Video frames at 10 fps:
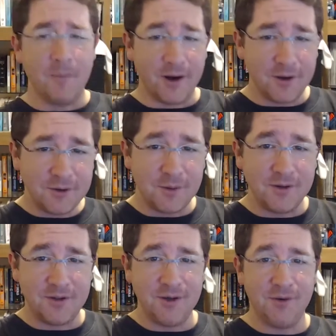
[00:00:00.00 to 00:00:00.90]
But I also wanted
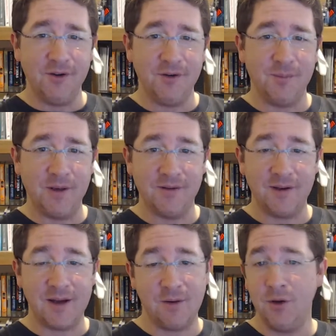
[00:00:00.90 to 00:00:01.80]
to show this because
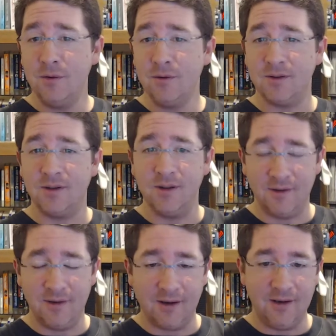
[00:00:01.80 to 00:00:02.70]
I used this
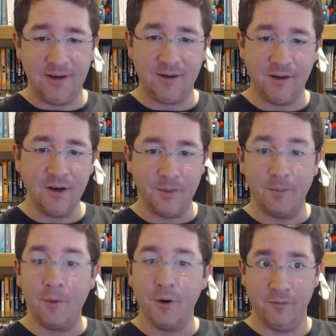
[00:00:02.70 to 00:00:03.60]
technique a little
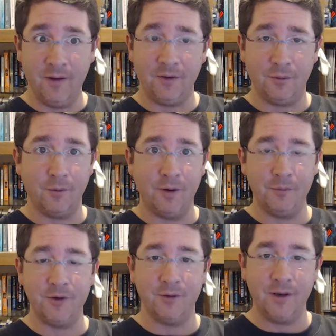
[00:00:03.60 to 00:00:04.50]
bit more advanced than what
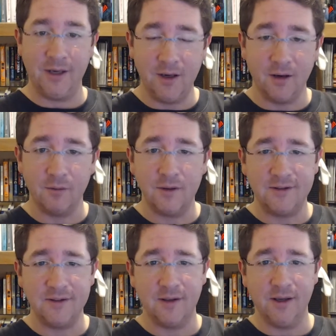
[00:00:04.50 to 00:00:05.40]
I'm showing here
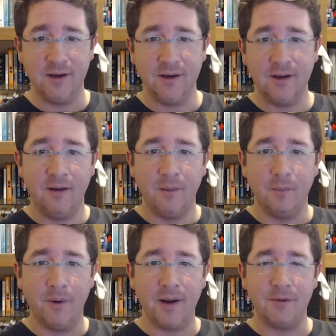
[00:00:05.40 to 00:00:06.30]
recently,
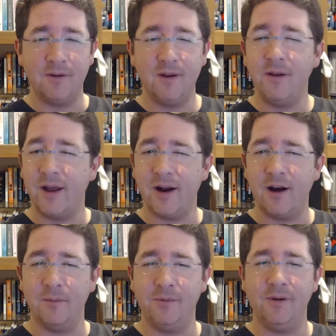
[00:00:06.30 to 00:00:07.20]
but I was still not
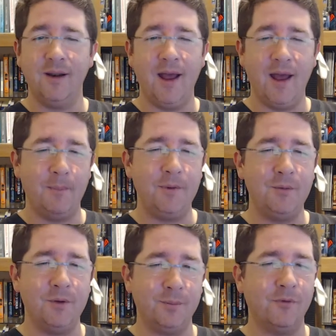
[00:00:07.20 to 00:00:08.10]
100% happy
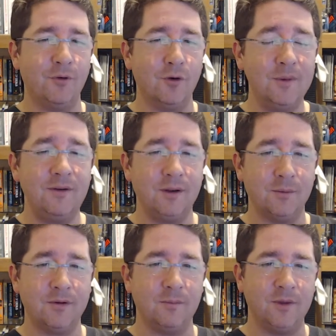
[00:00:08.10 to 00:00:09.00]
with the performance. There
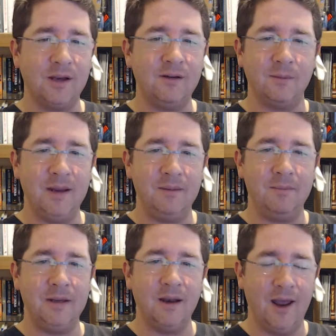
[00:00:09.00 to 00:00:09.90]
were some things that made
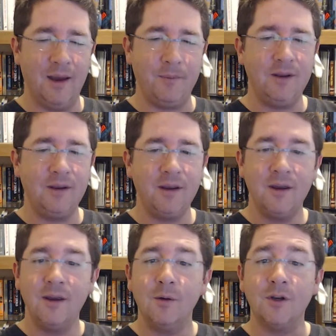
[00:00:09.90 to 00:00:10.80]
me unhappy,
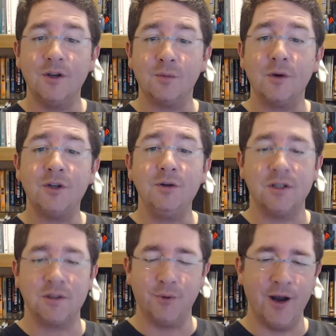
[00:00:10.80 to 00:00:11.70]
which is what you
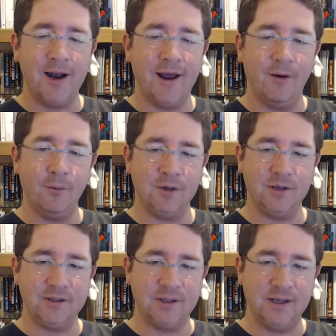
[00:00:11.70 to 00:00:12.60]
just pointed out, which
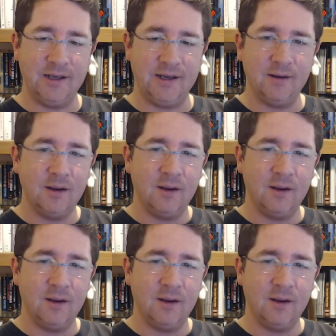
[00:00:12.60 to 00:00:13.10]
is the,